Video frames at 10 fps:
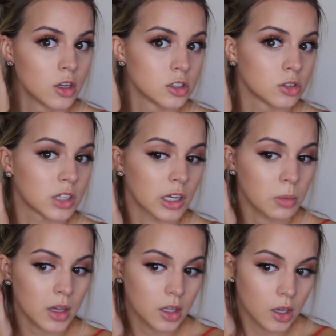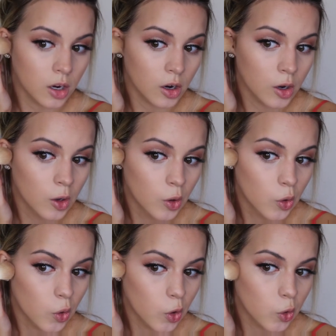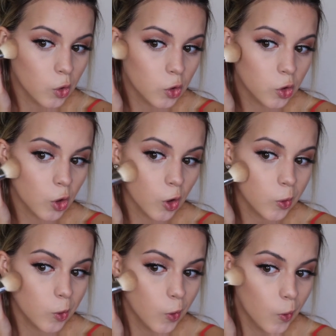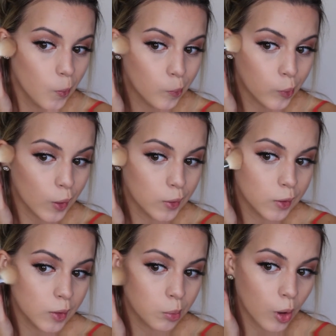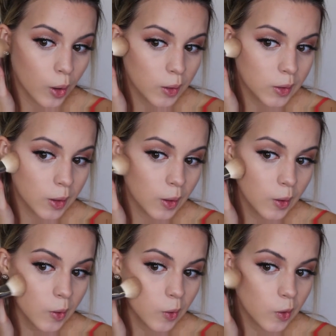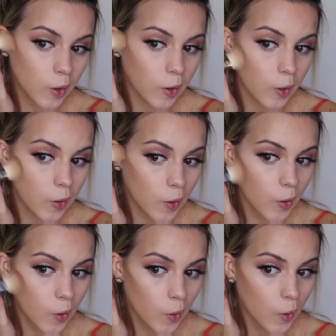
So take it back here and just start pressing the product in to that area.